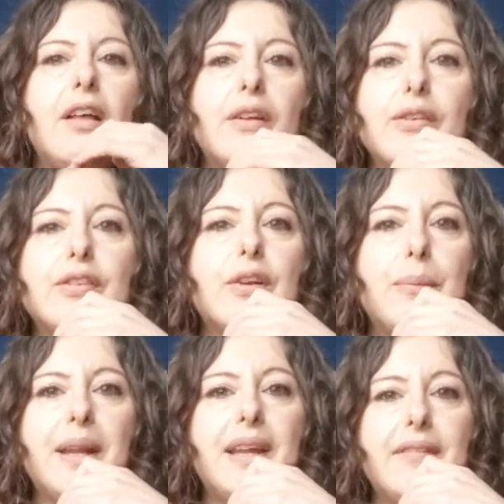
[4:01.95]
There's so
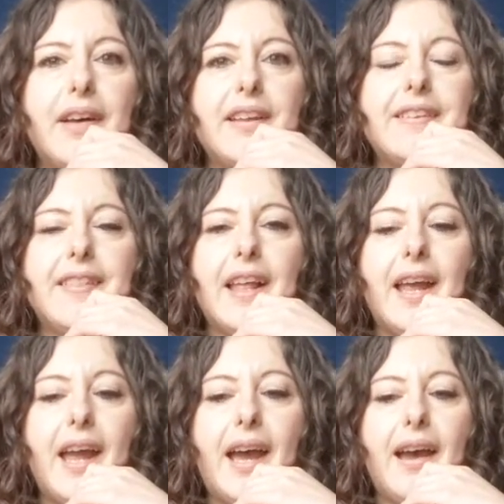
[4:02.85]
many of us that
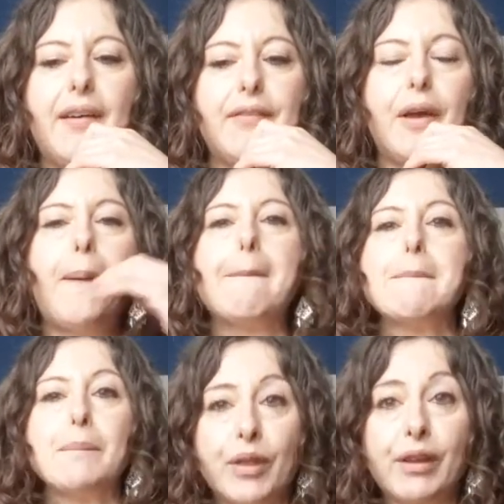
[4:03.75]
have,
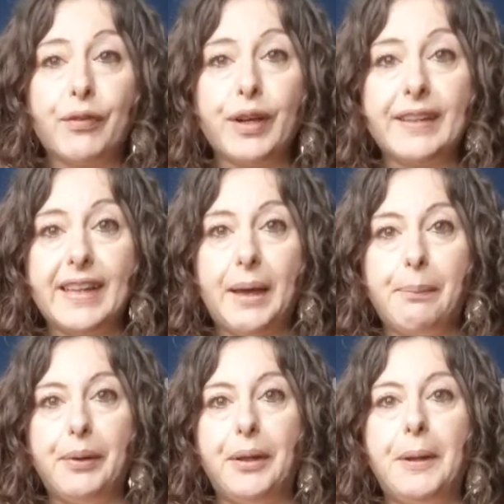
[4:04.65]
like, for
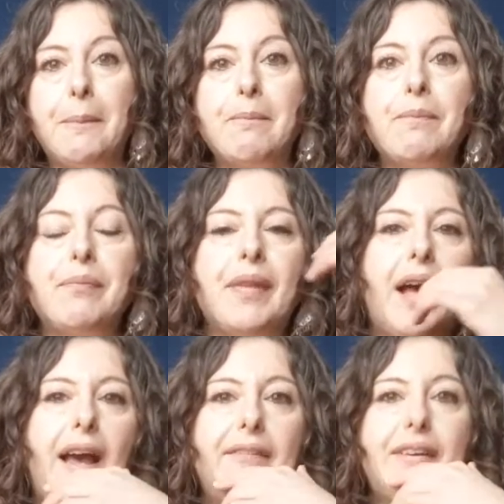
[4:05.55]
example,
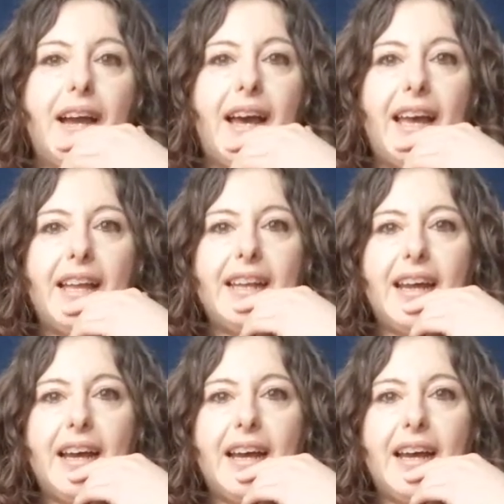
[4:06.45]
I've got